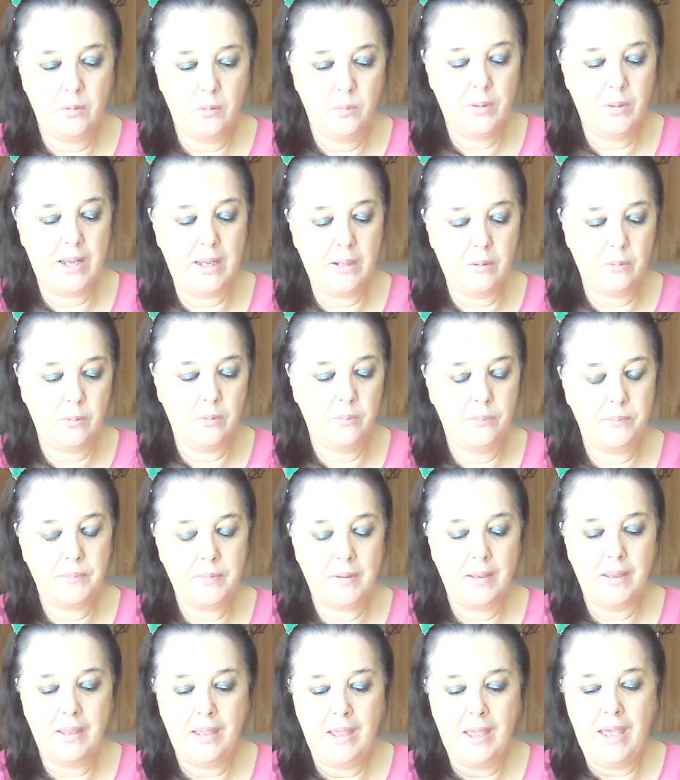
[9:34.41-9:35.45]
Wow.
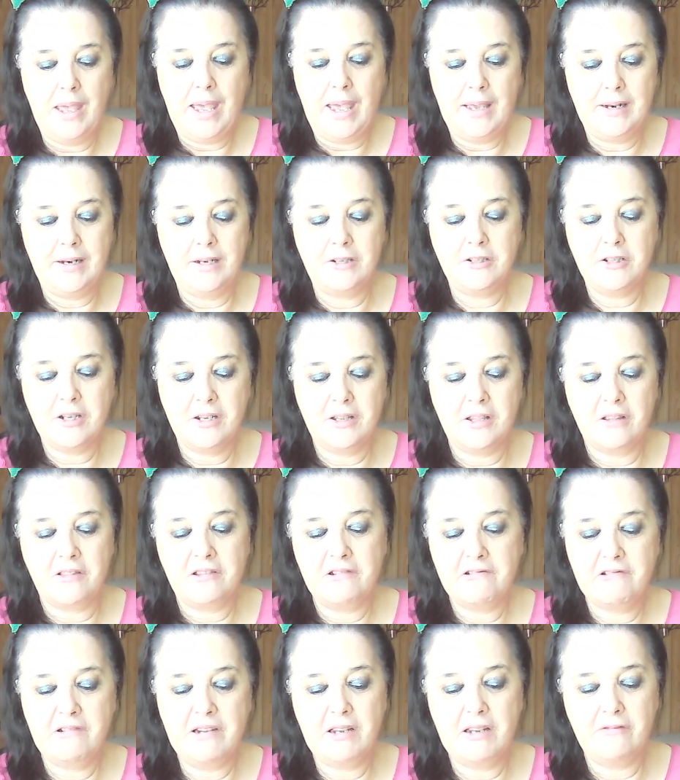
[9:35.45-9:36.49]
And into the
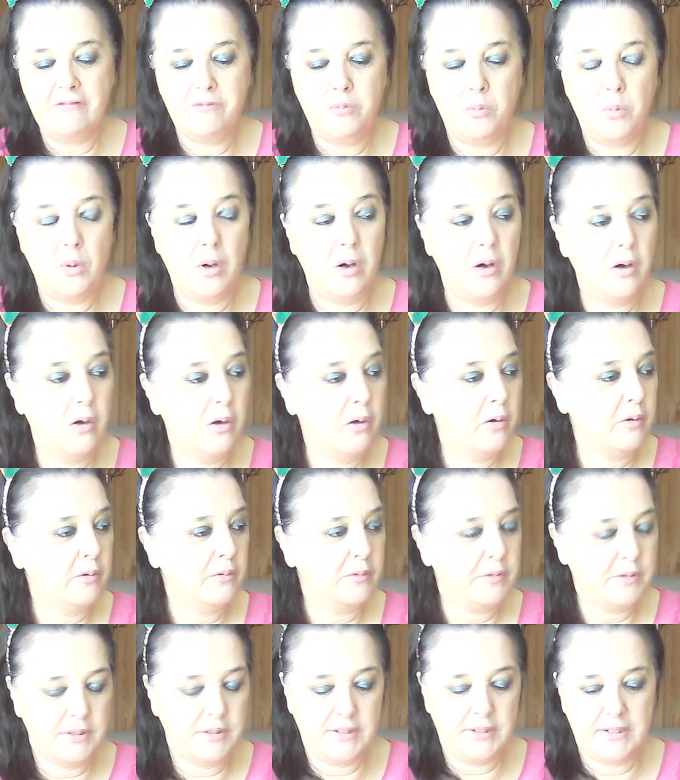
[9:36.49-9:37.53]
Three of
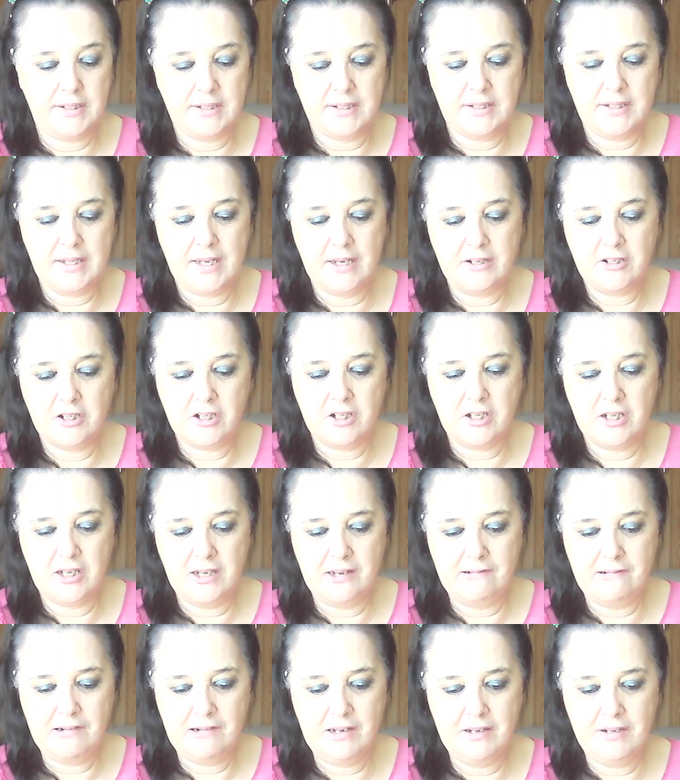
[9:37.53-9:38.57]
Wands,
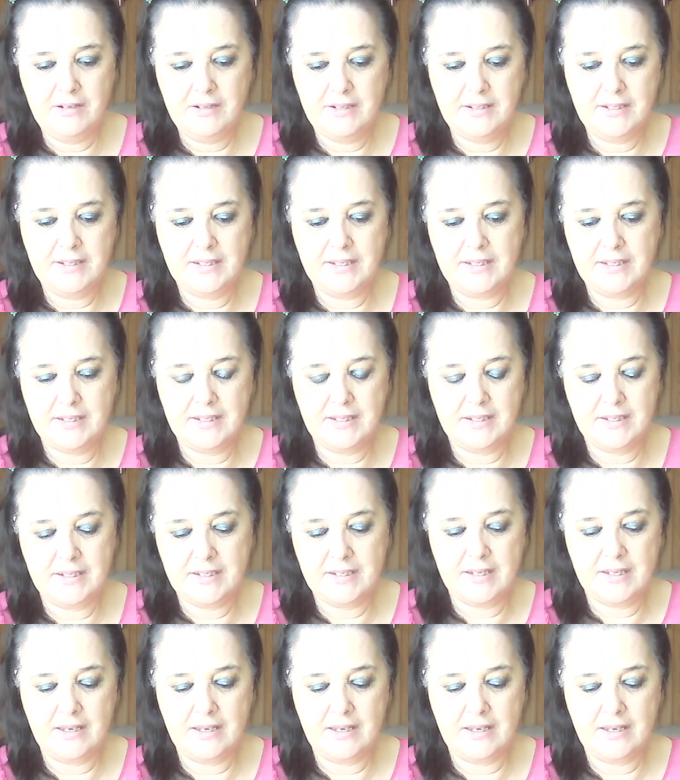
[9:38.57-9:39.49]
Sagittarius.